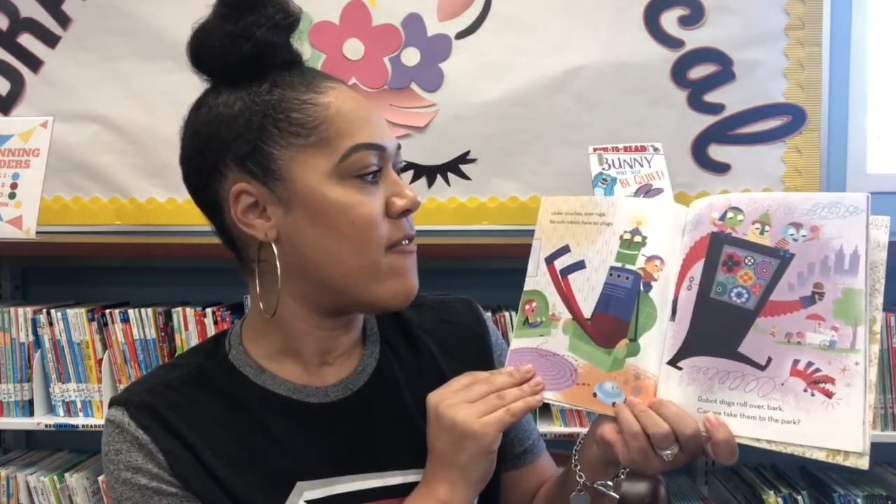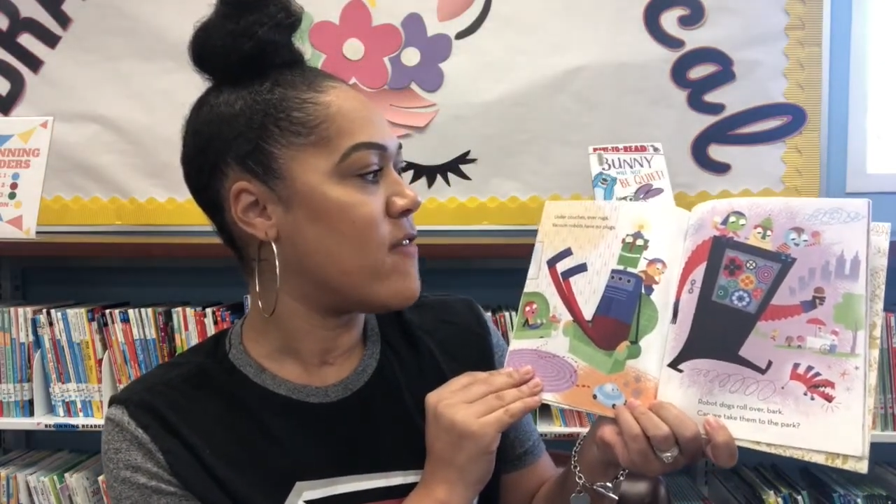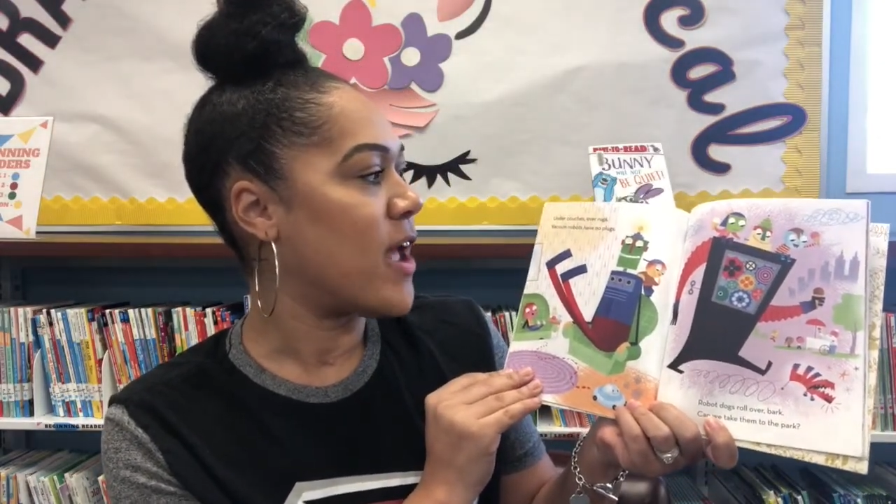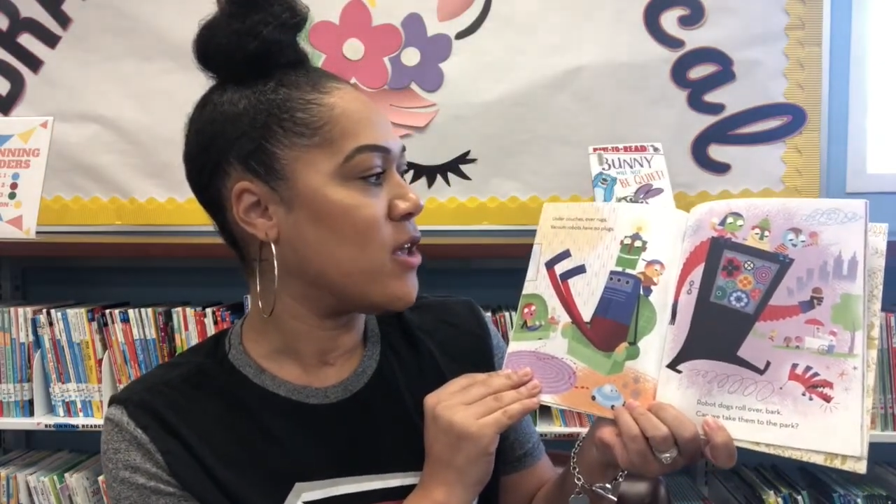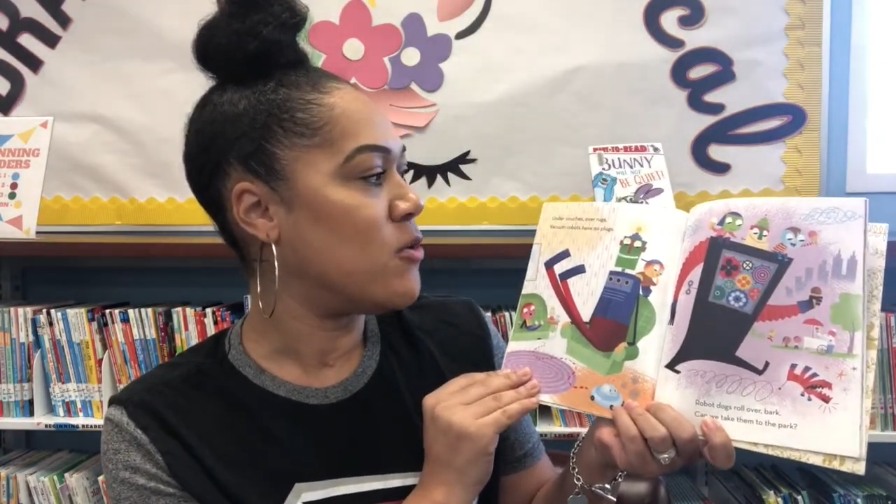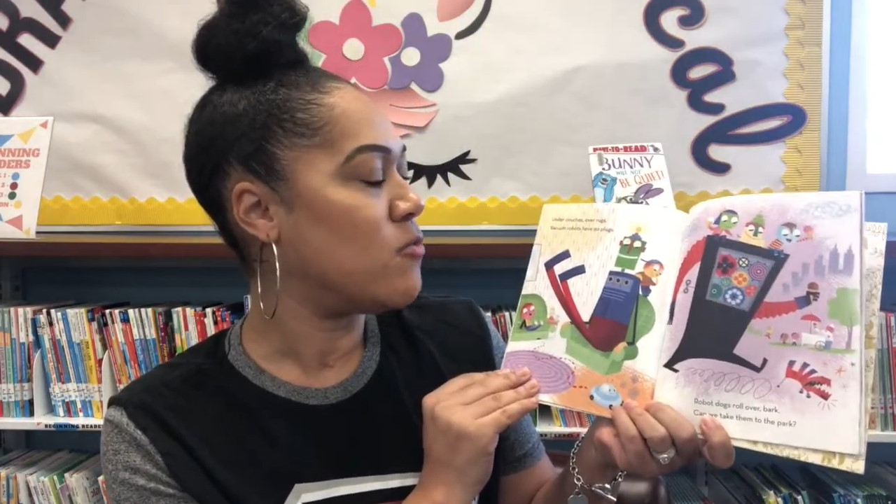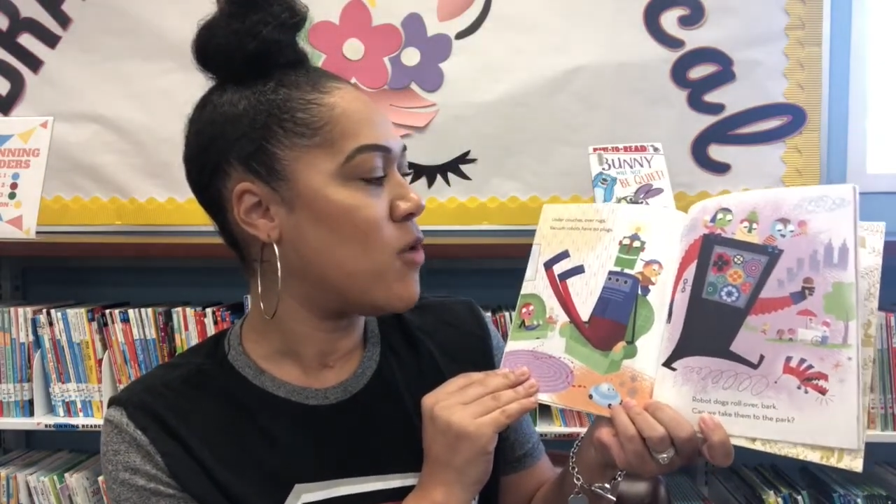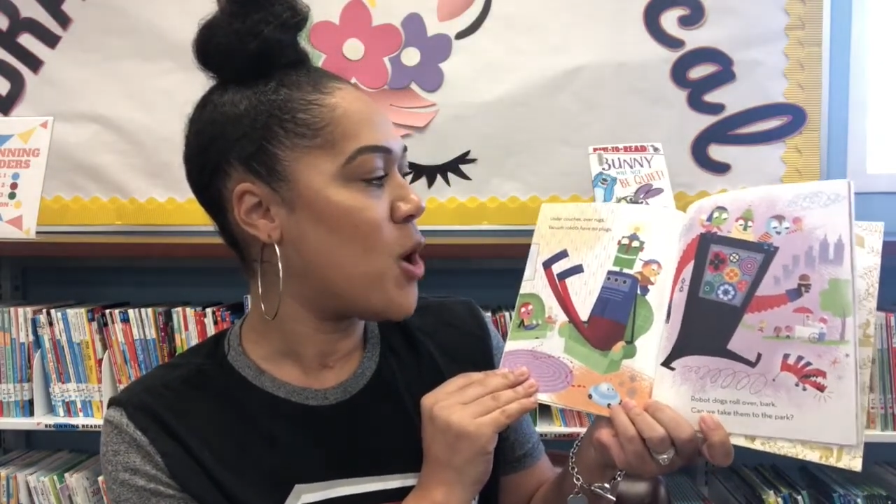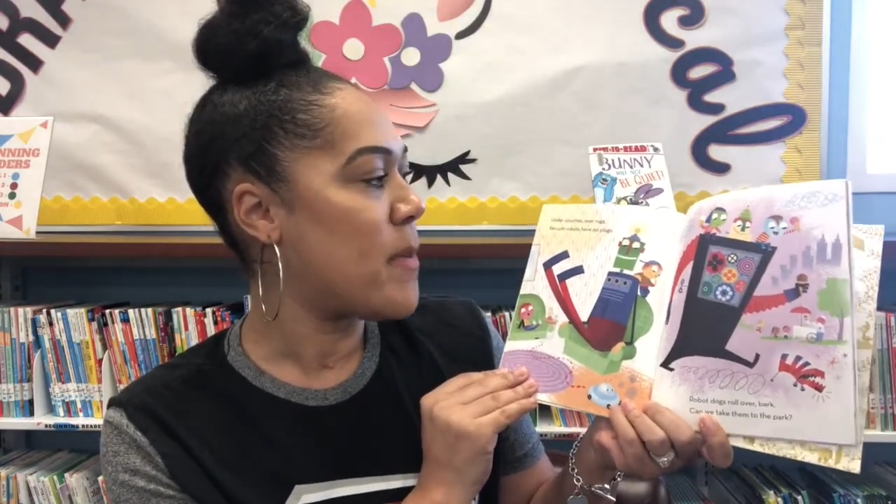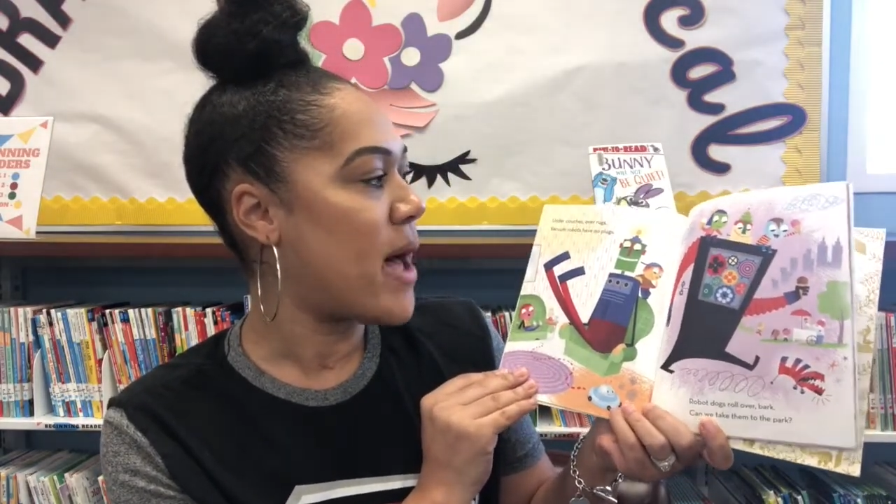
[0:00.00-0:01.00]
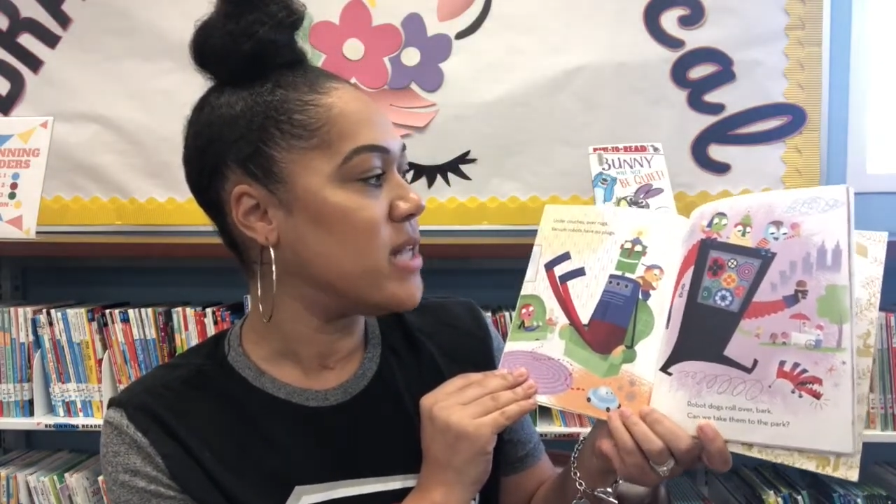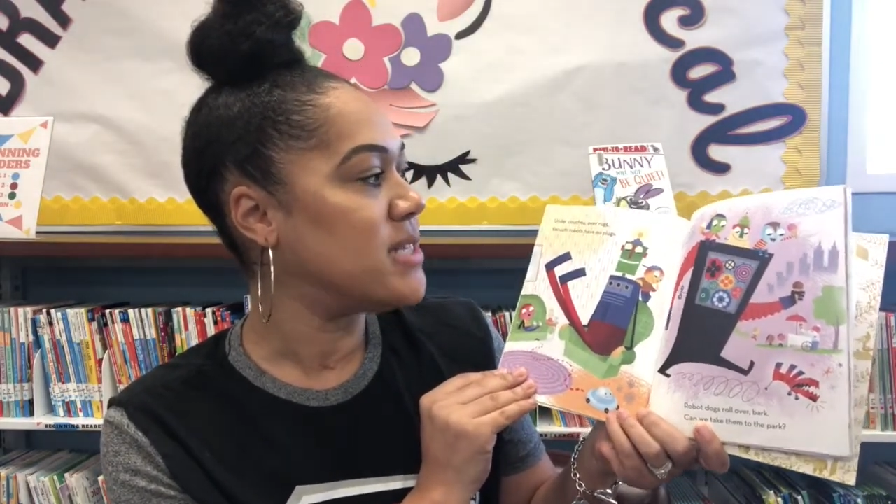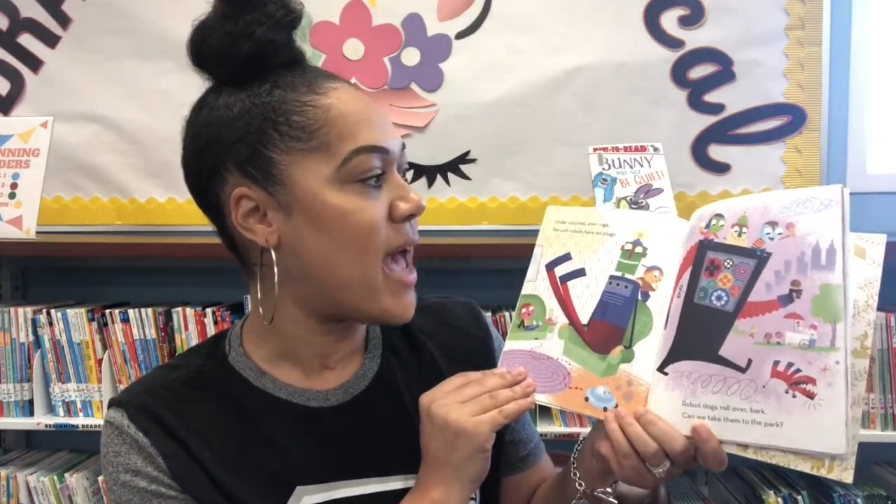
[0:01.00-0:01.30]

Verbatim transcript: vacuum robots